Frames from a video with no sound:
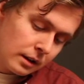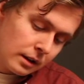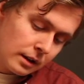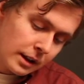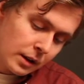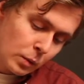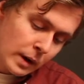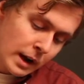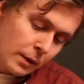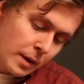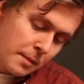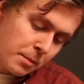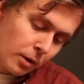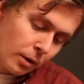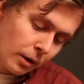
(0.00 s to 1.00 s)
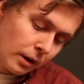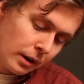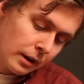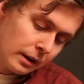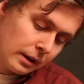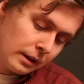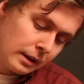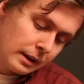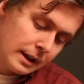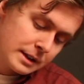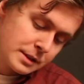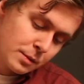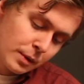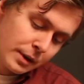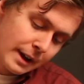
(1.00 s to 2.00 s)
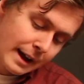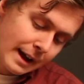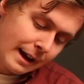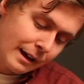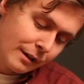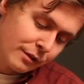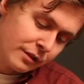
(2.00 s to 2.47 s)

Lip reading: Now the way we pour is we want to have